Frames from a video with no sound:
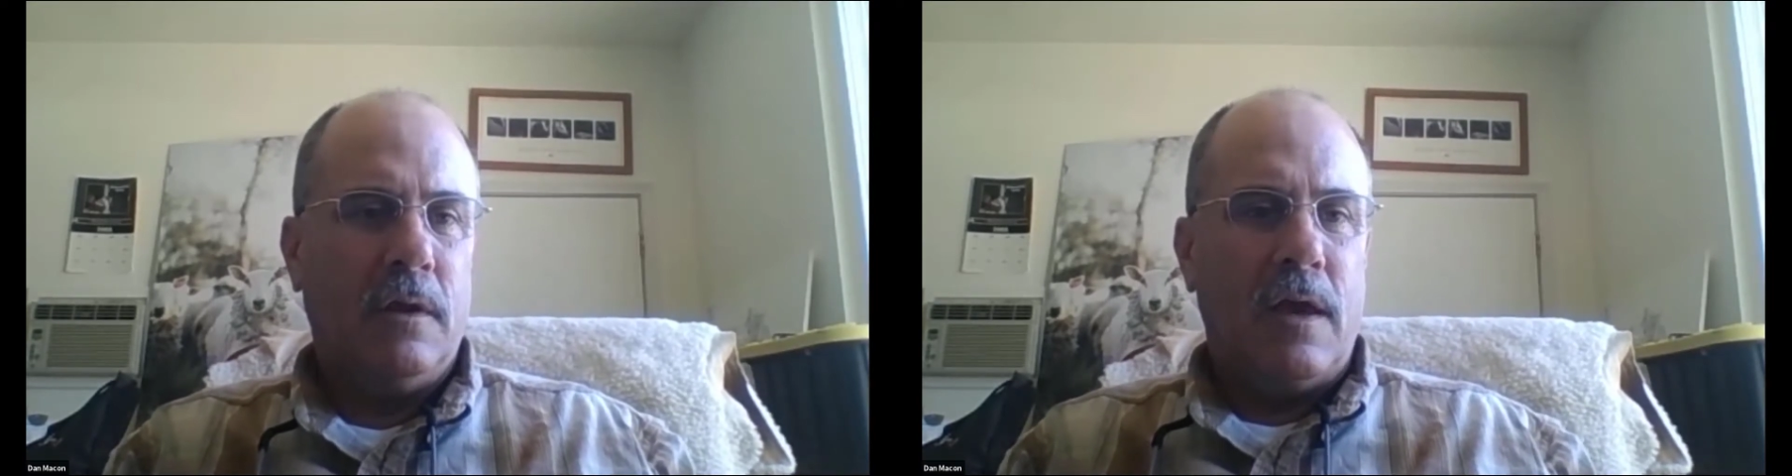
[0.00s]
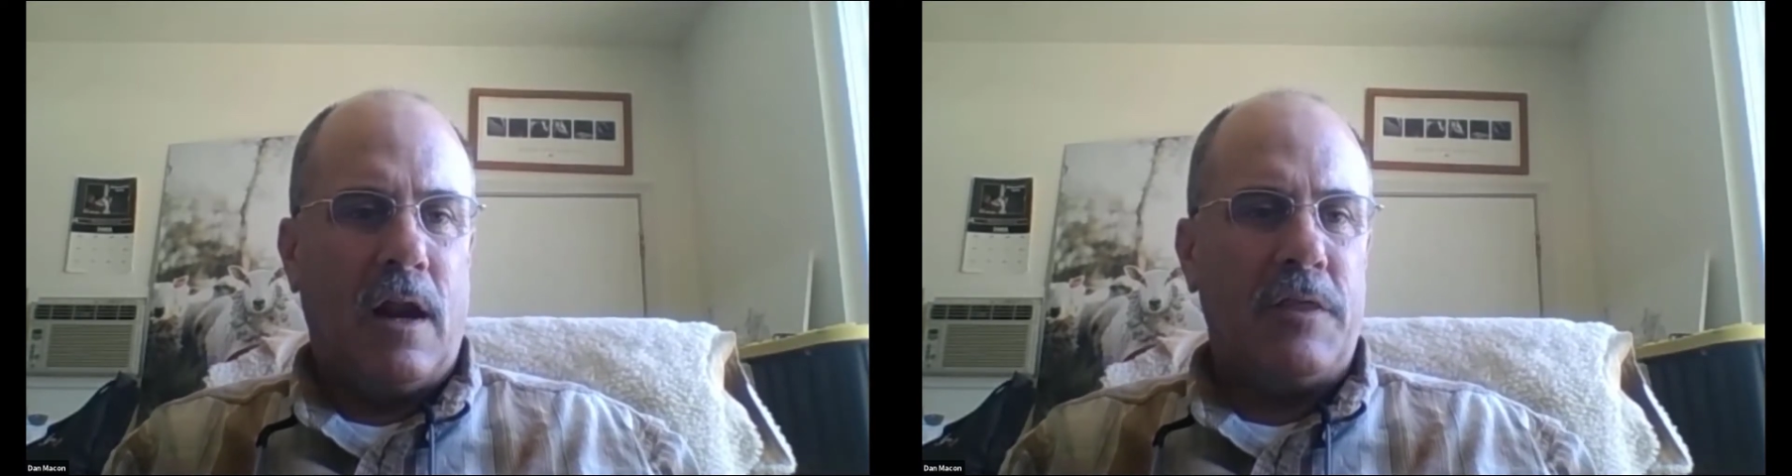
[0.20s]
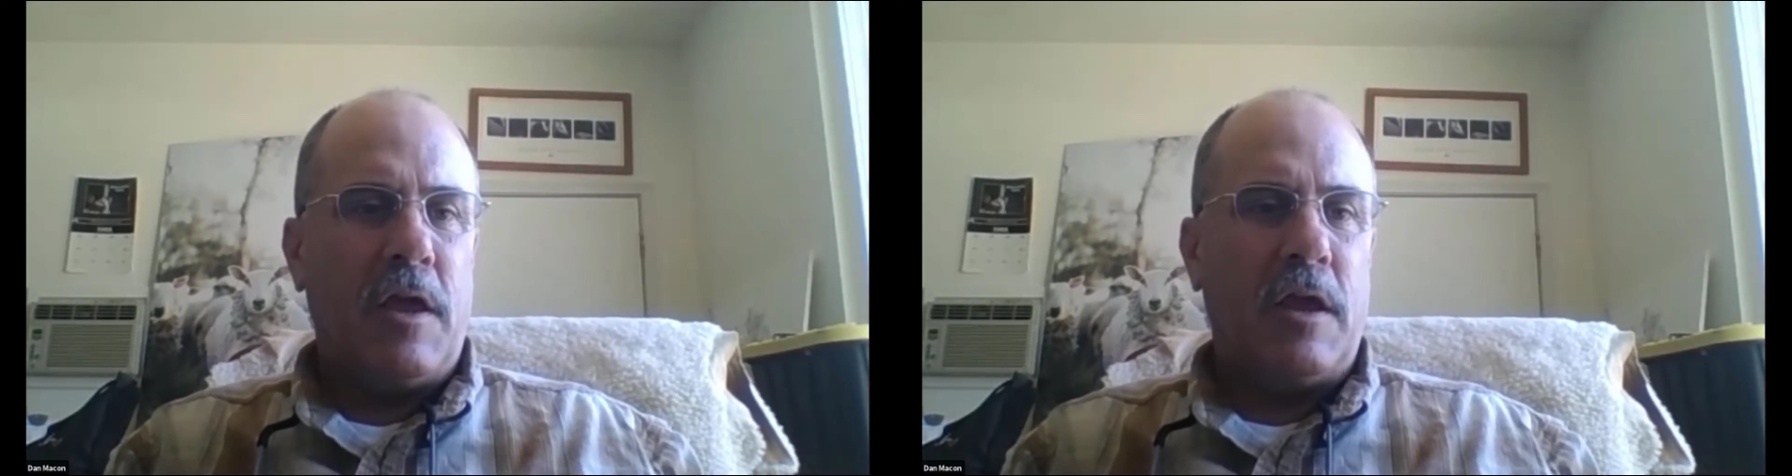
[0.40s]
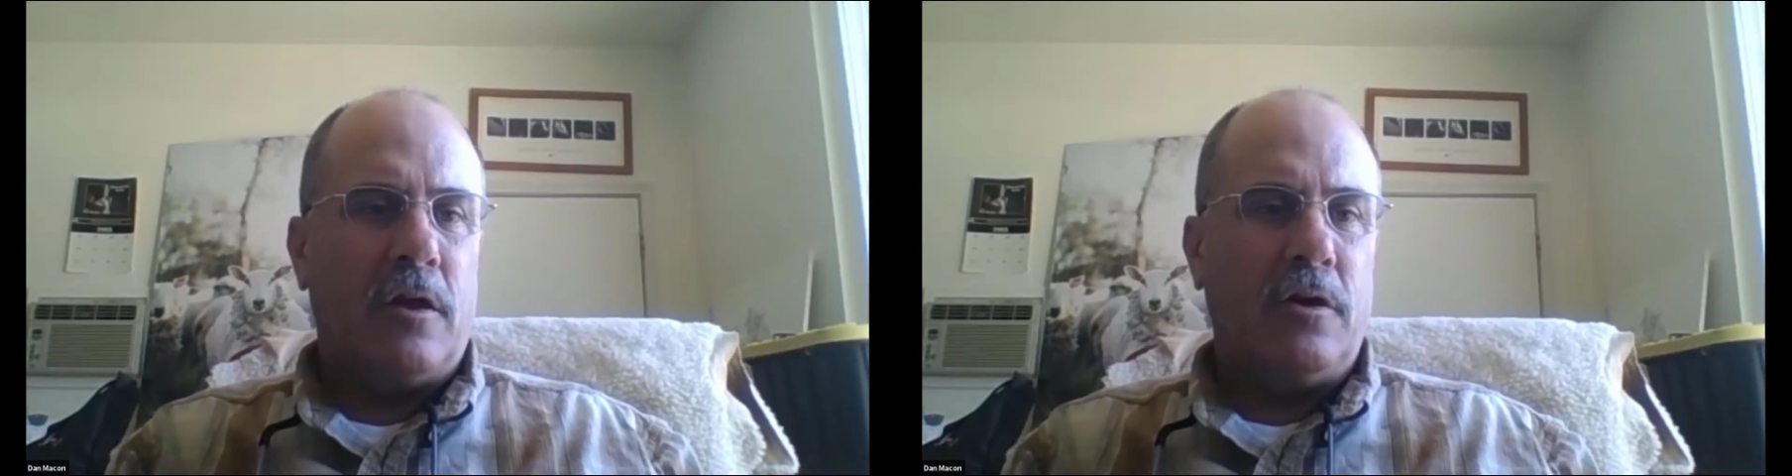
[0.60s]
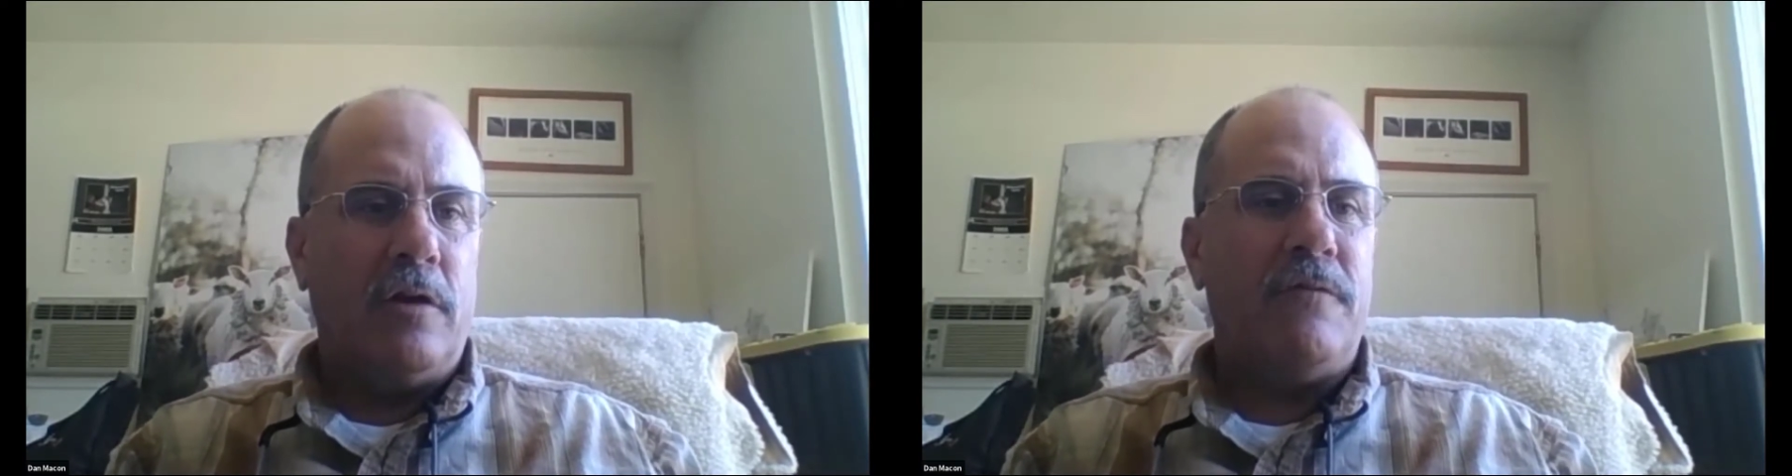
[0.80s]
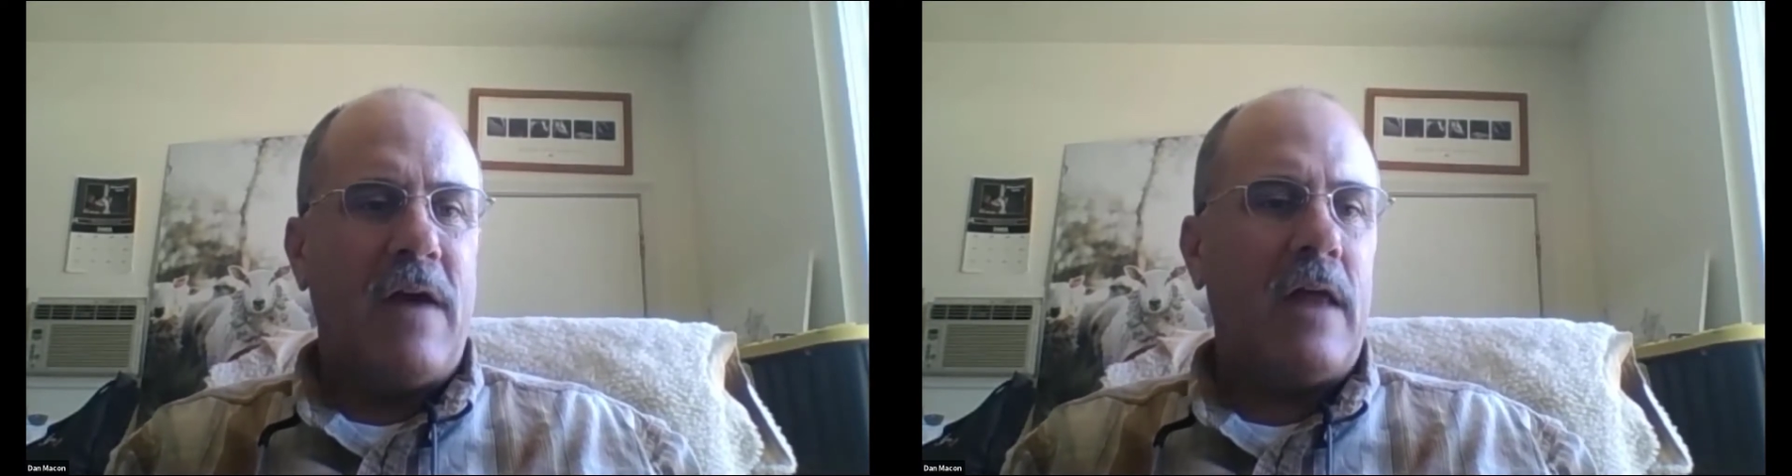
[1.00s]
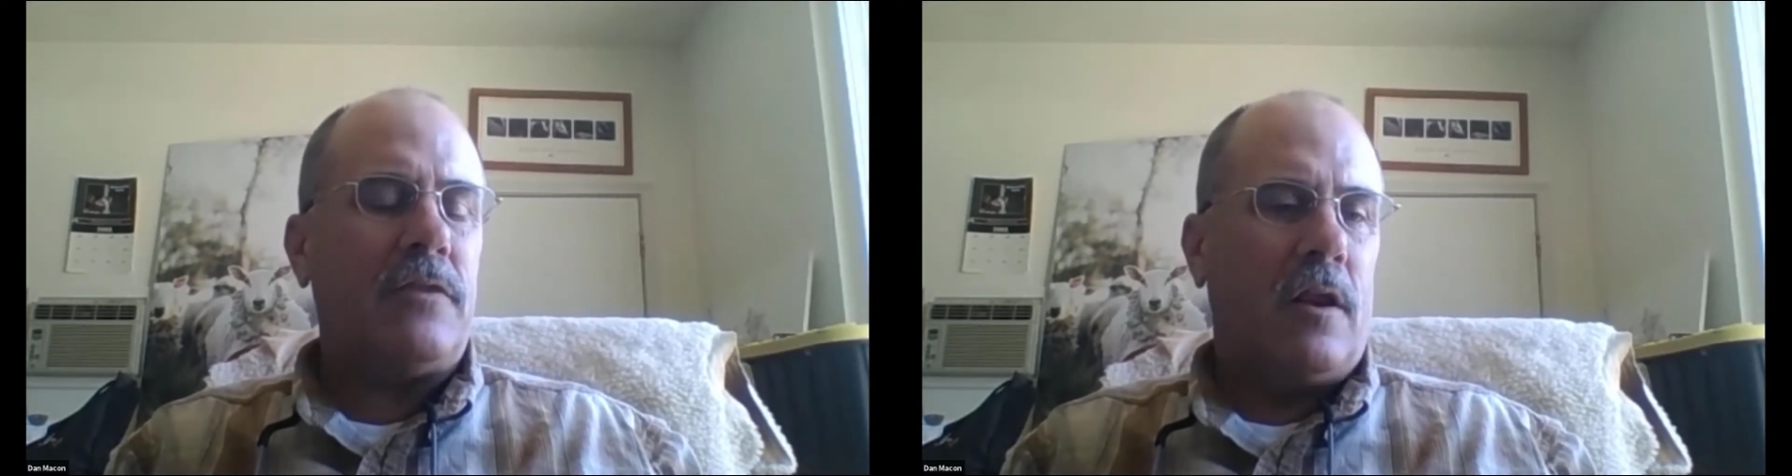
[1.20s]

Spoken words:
And I think a good vet